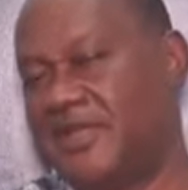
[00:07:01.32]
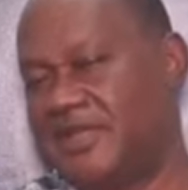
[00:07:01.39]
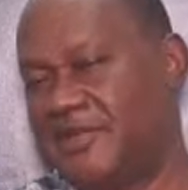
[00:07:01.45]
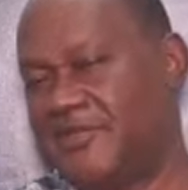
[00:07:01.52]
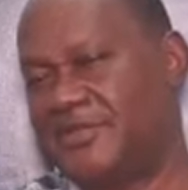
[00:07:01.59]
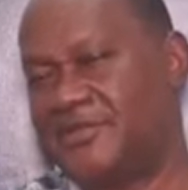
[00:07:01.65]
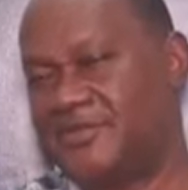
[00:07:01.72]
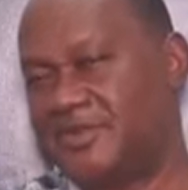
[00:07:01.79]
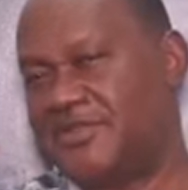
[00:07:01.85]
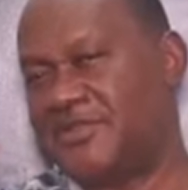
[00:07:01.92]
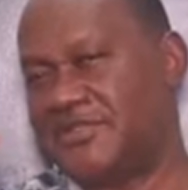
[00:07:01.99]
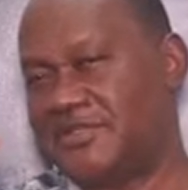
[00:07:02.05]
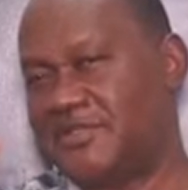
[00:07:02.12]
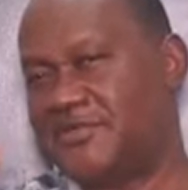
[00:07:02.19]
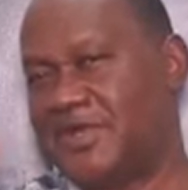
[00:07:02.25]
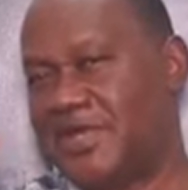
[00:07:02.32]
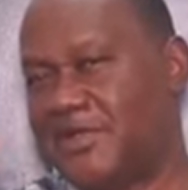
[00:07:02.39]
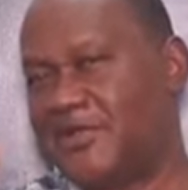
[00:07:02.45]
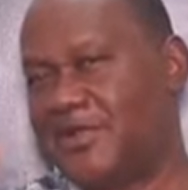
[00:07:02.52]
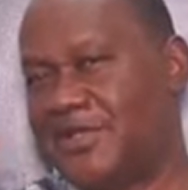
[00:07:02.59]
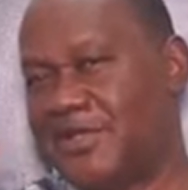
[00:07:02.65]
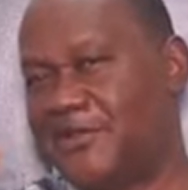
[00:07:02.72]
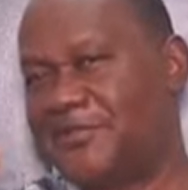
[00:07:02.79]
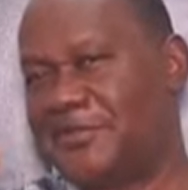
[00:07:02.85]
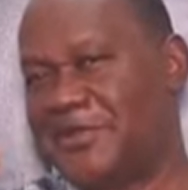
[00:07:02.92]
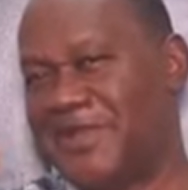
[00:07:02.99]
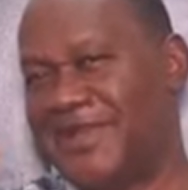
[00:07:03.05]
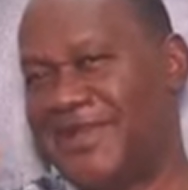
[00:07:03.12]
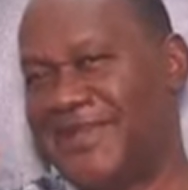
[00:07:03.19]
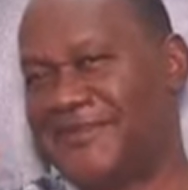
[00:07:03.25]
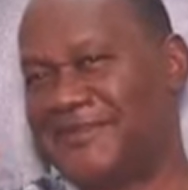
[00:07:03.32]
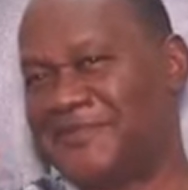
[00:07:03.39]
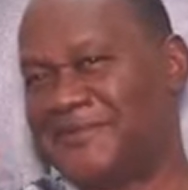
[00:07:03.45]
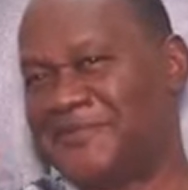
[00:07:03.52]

there must be a reason why God kept you alive,